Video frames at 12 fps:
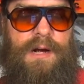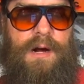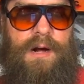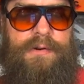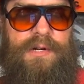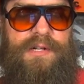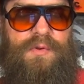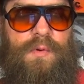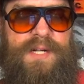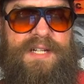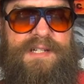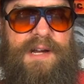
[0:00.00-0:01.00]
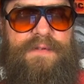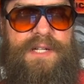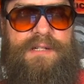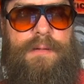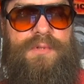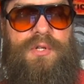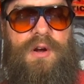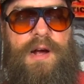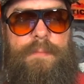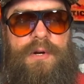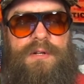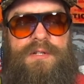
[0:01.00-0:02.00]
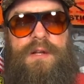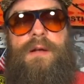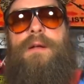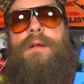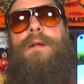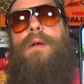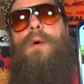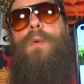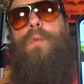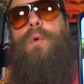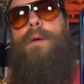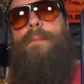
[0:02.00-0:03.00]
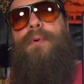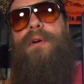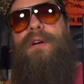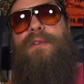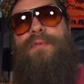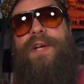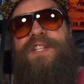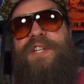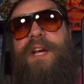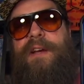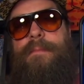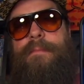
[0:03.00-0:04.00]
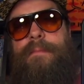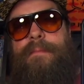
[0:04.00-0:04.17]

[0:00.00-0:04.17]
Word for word: 127 subscribers, Woodbooger Fishing.